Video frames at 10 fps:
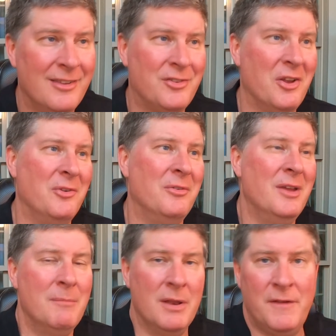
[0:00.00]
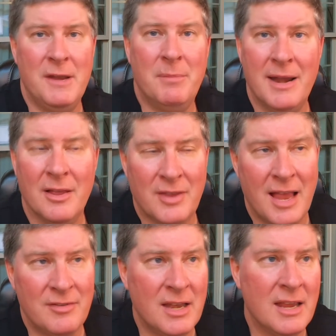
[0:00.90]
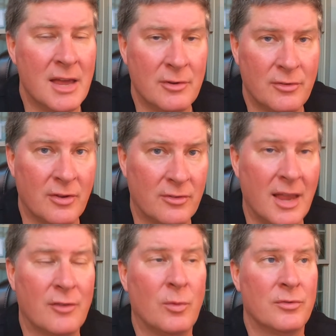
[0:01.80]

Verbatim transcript: So, but if anybody else has any other success,